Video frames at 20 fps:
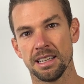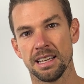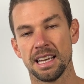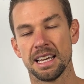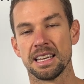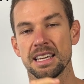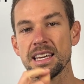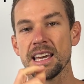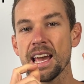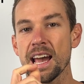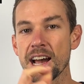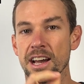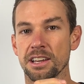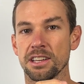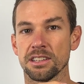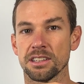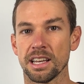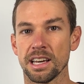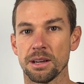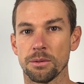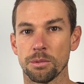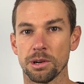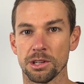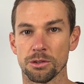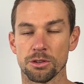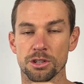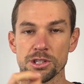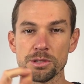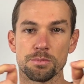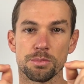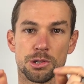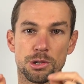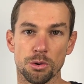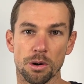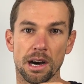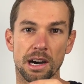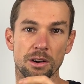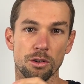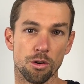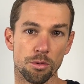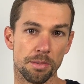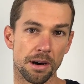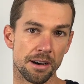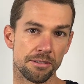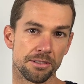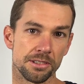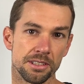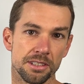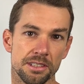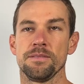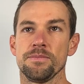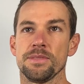and calculate whether it's pure or buffered.